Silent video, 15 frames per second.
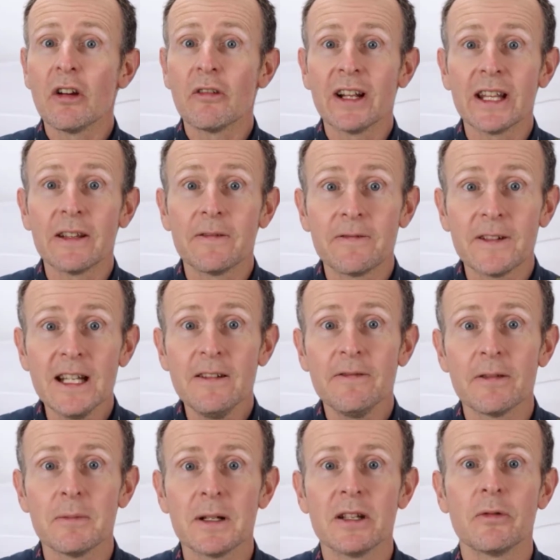already feel
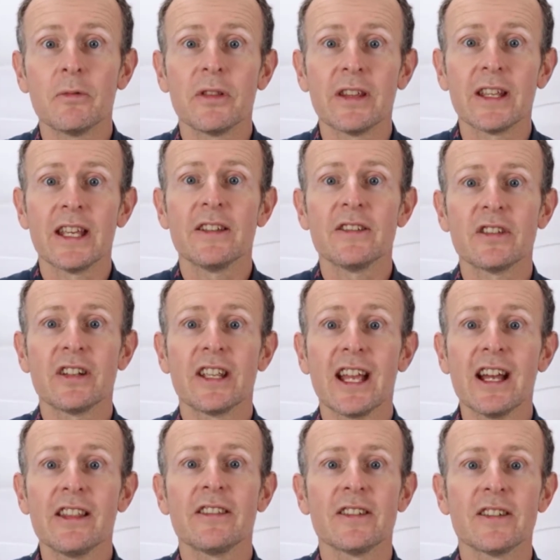familiar with the case study
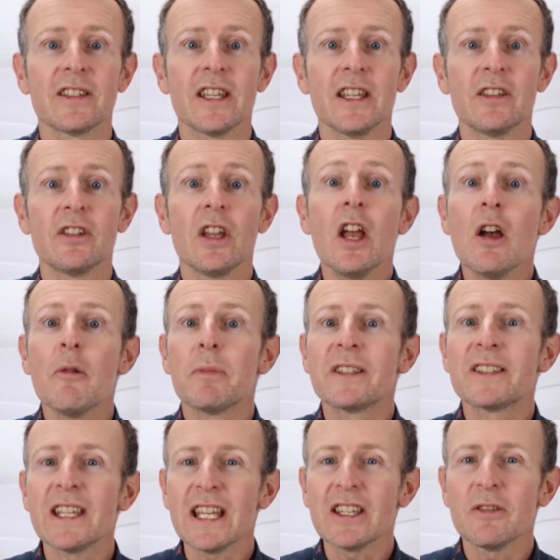at this stage,
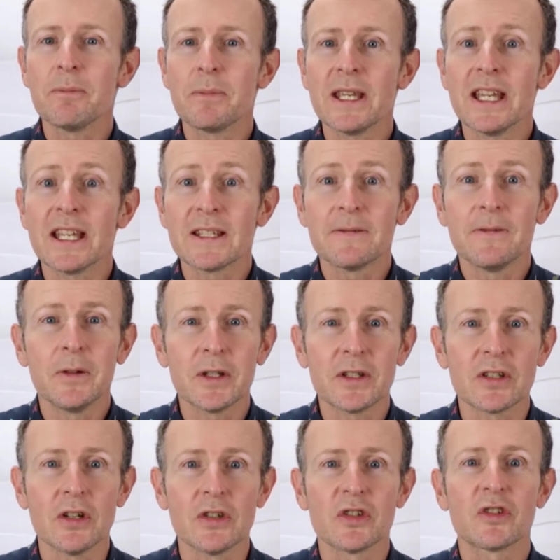but section B is
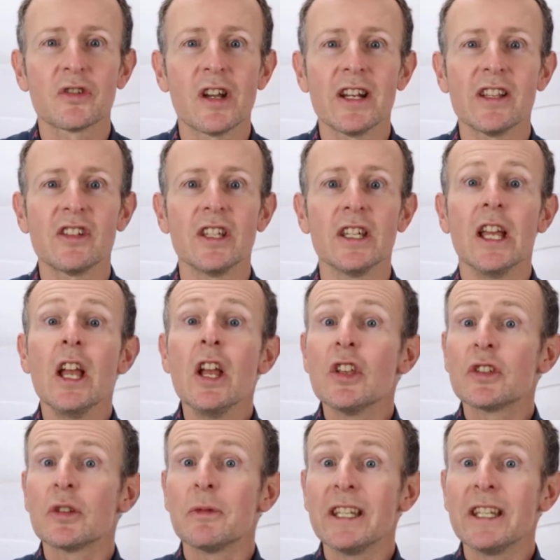focused on strategy,
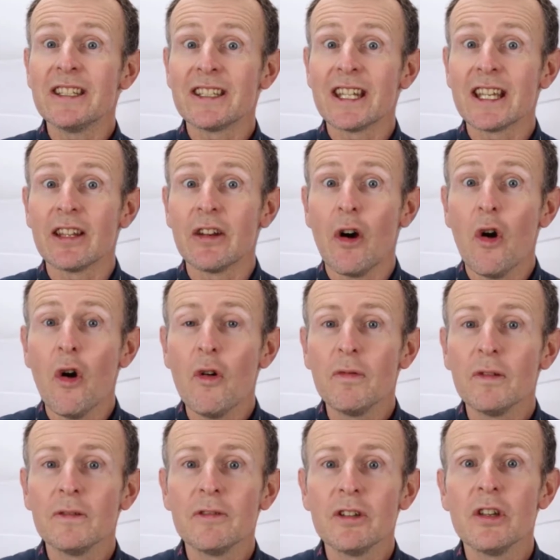so to take an
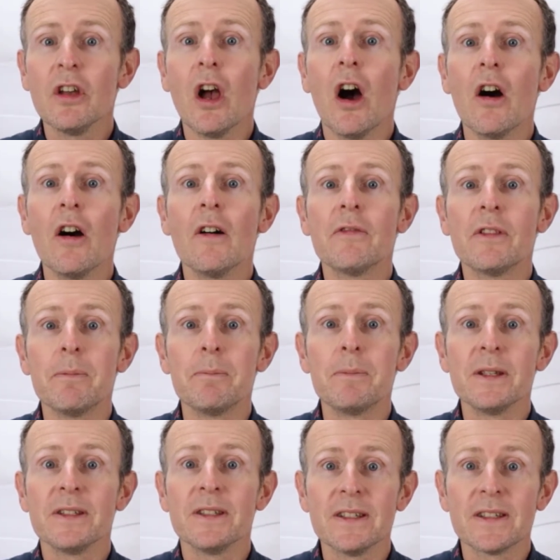overview of the
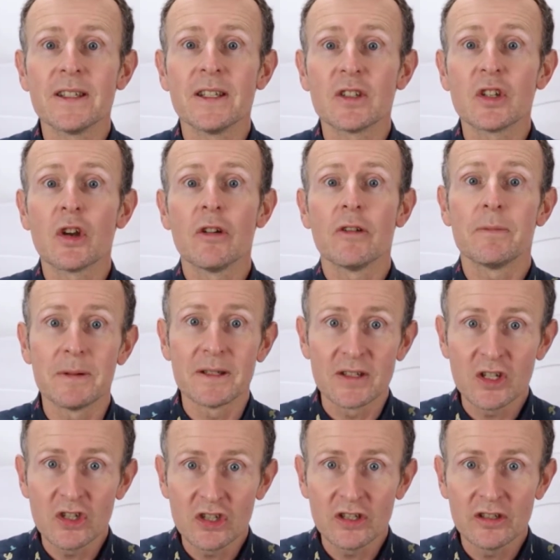business's current
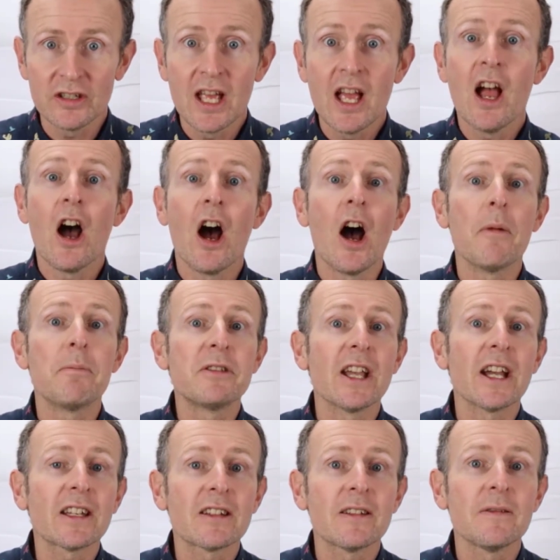position,
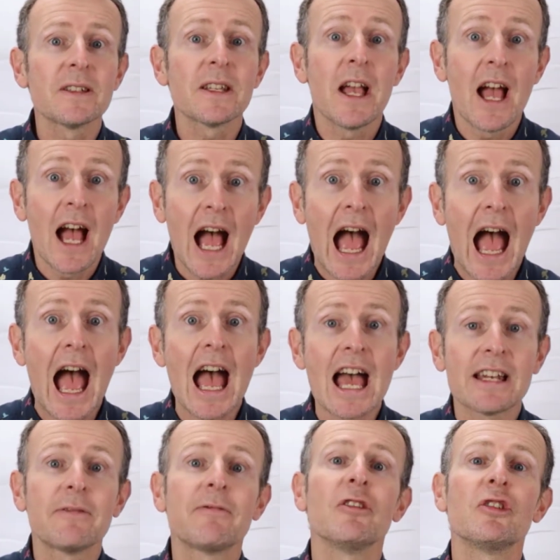objectives,
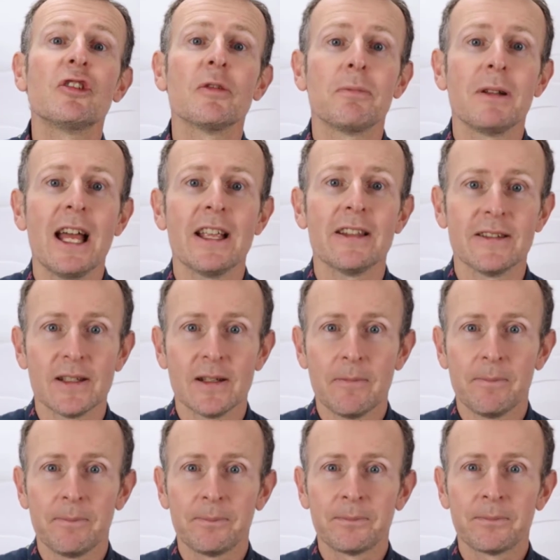and future plans.
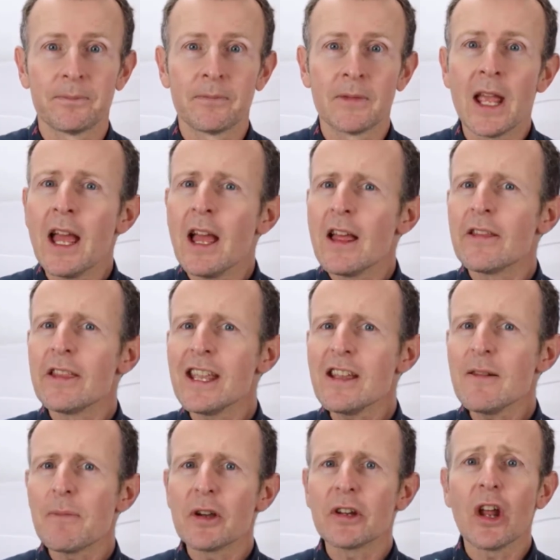
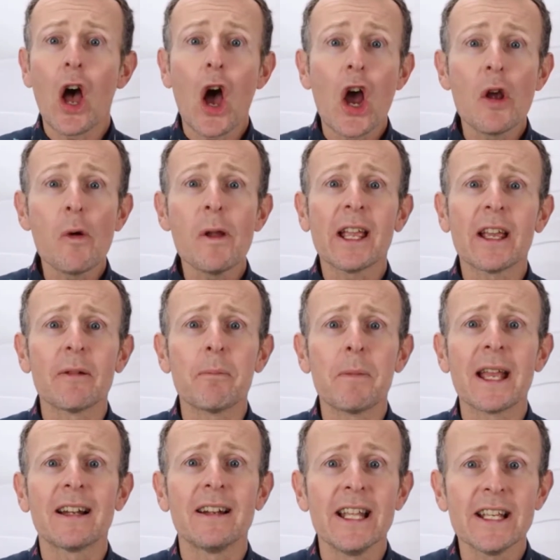Think about how we can
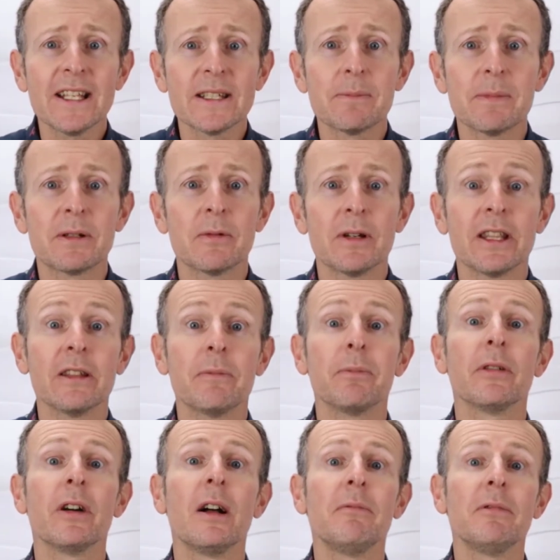make links between the
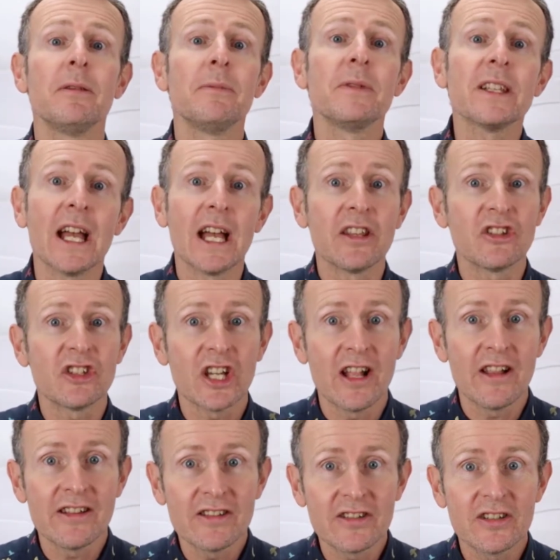problems and
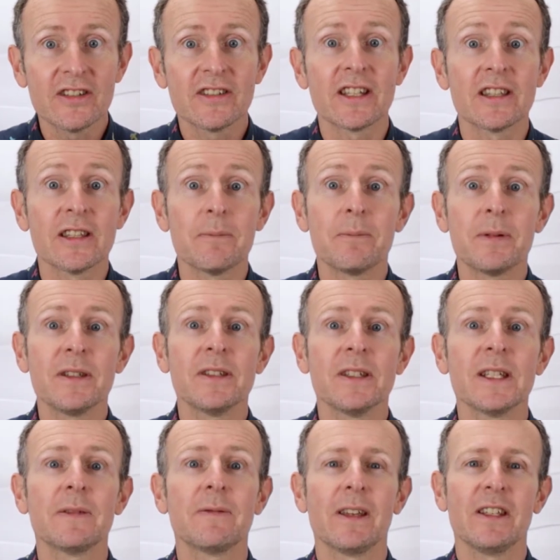challenges that the
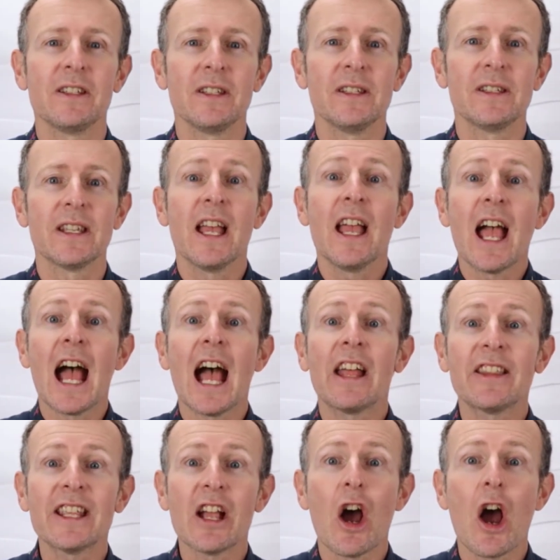business faces
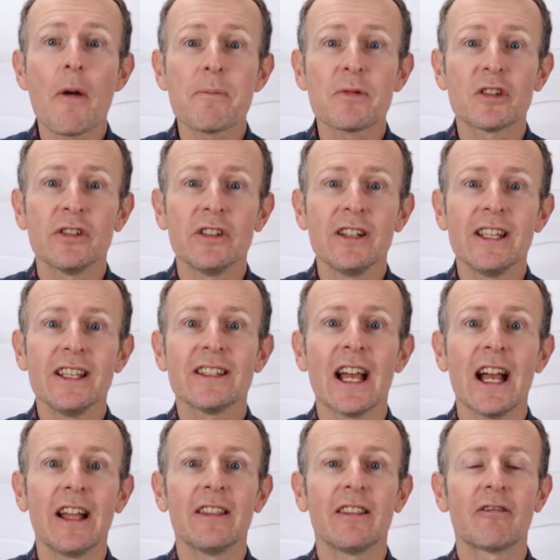and the opportunities
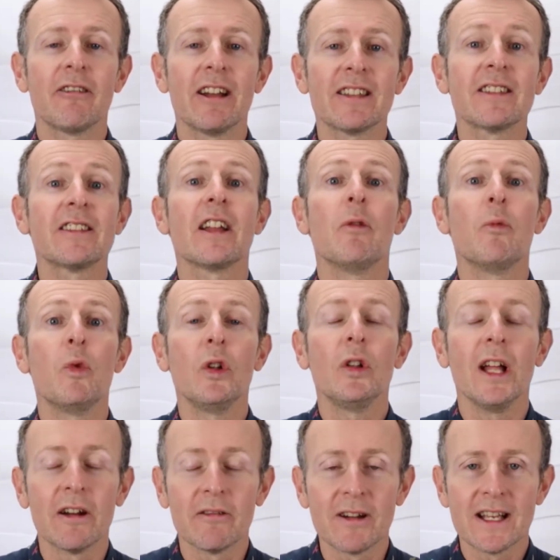and threats that
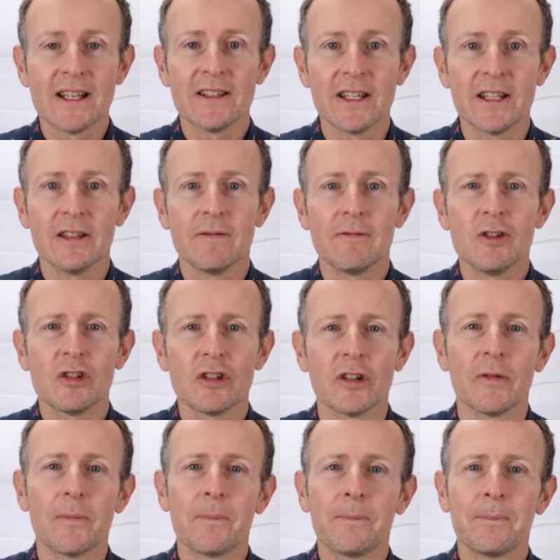will arise in the future.